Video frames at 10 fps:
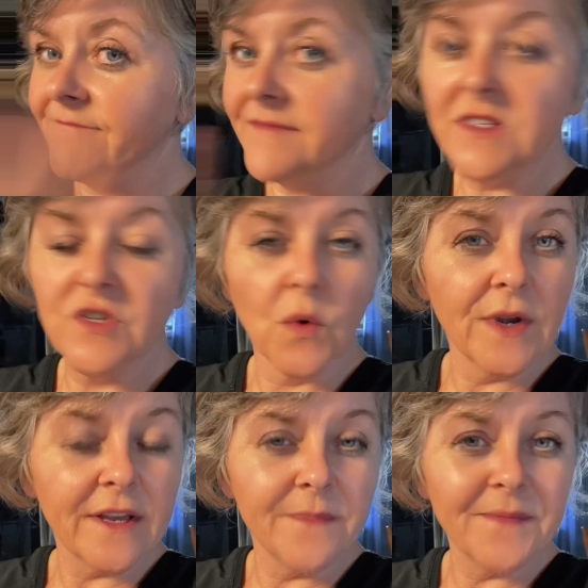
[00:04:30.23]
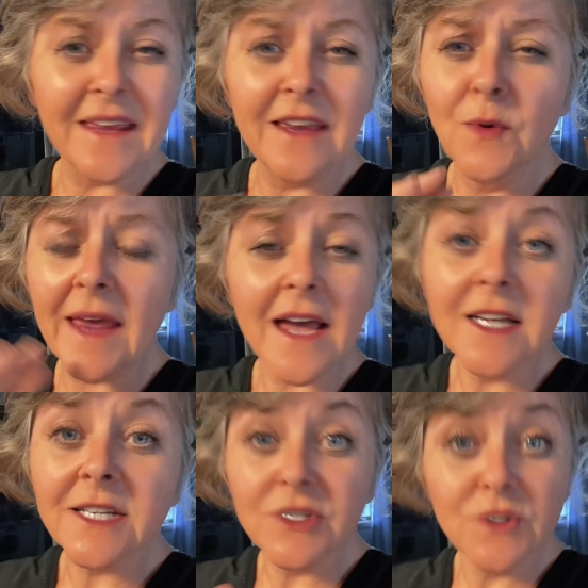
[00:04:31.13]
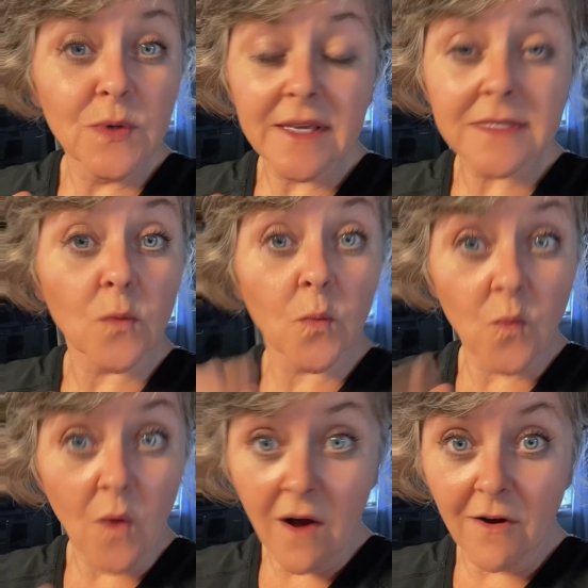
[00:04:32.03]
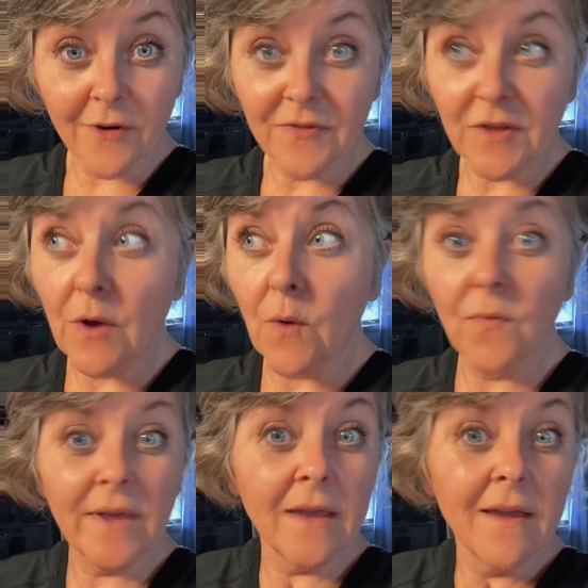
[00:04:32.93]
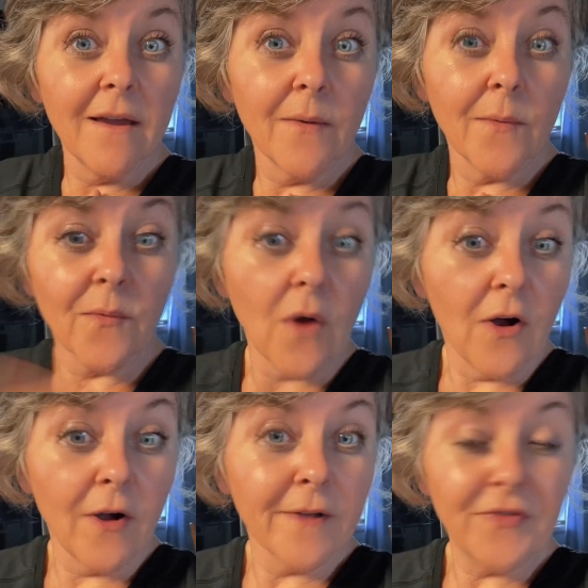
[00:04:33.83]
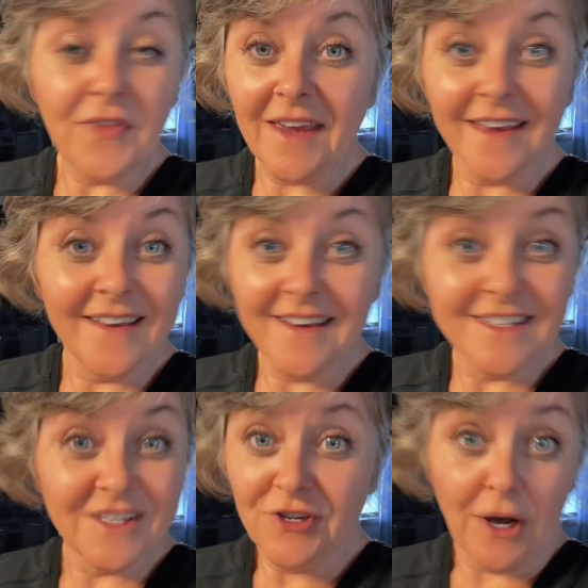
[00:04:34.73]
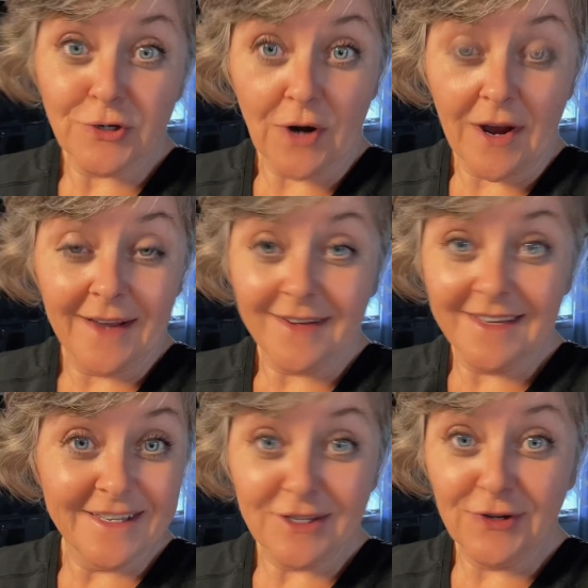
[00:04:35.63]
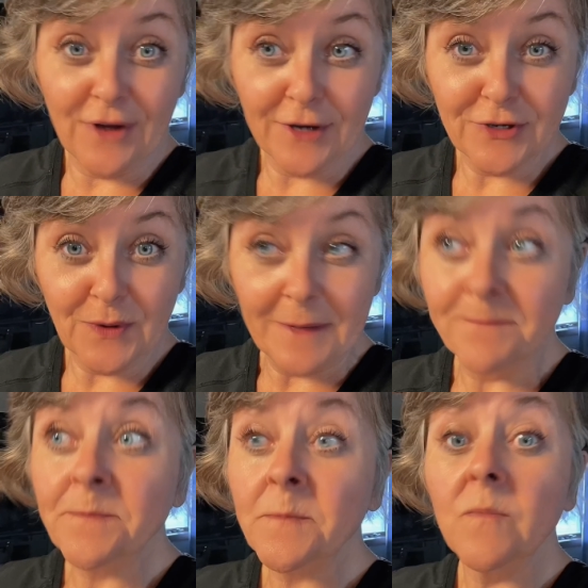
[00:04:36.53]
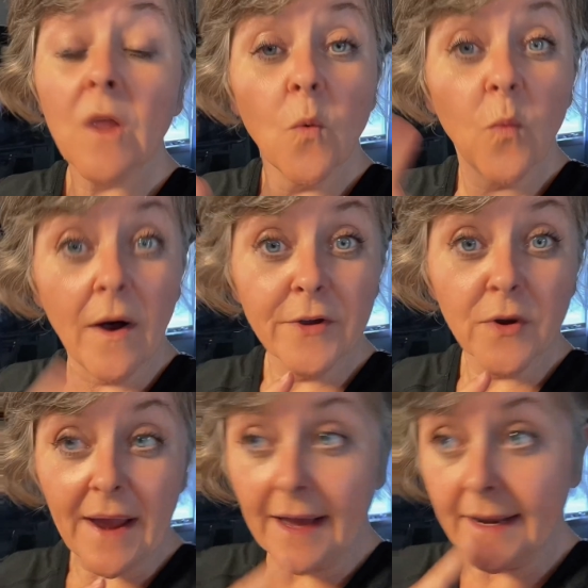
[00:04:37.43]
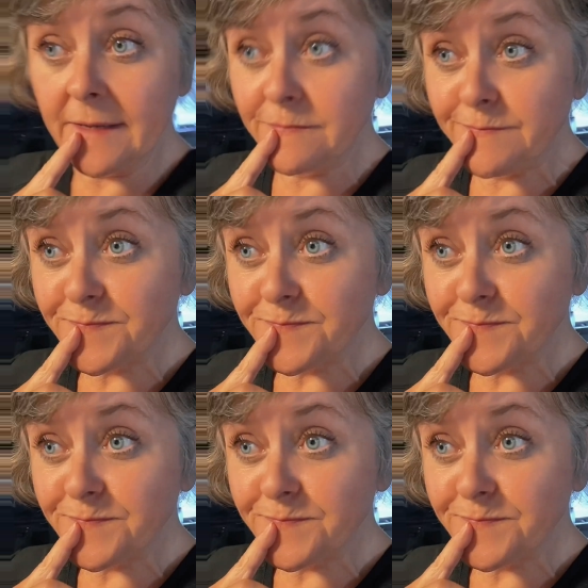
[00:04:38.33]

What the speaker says: It's your deal. You can't do this wrong. The only wrong thing is to not try, is to not do it. While you're at it,